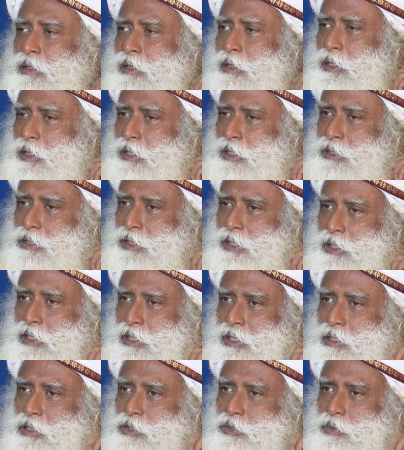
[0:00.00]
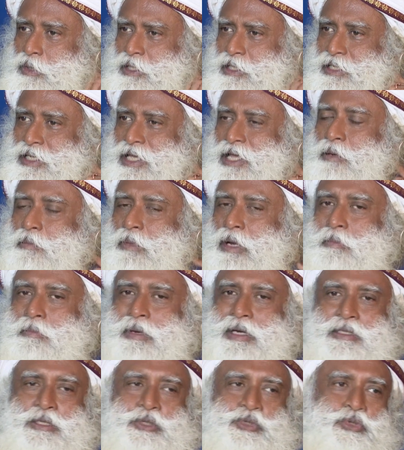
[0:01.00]
Initially, you will say, my
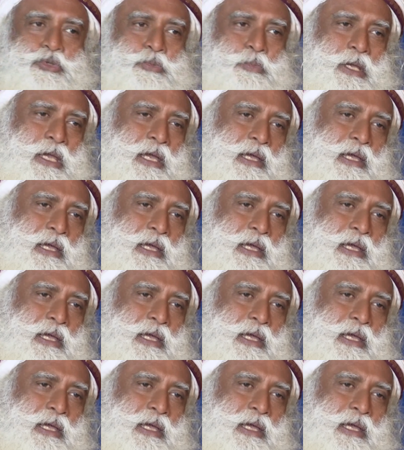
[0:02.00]
mother should be